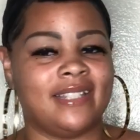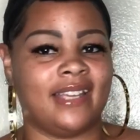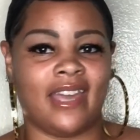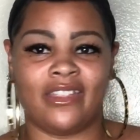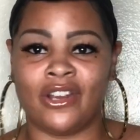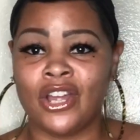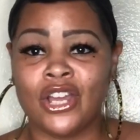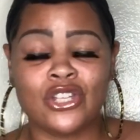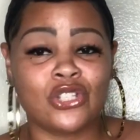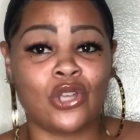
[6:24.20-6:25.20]
it together.
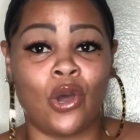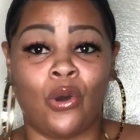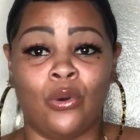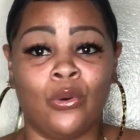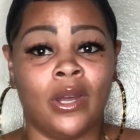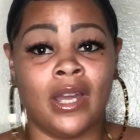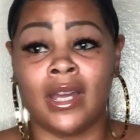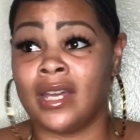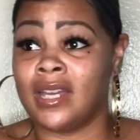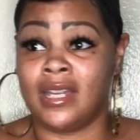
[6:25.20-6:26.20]
So
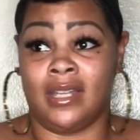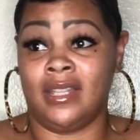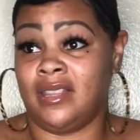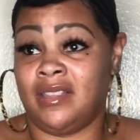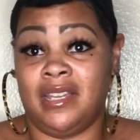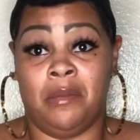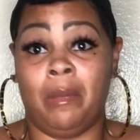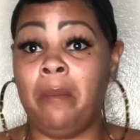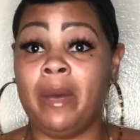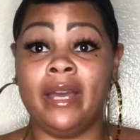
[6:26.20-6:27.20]
in
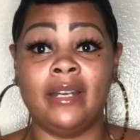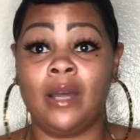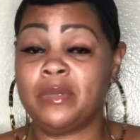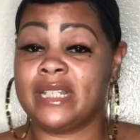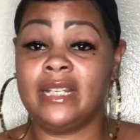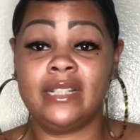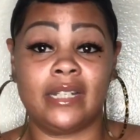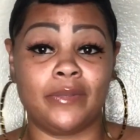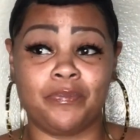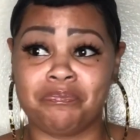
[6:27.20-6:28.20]
my mind, I was killing
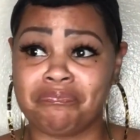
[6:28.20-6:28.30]
it.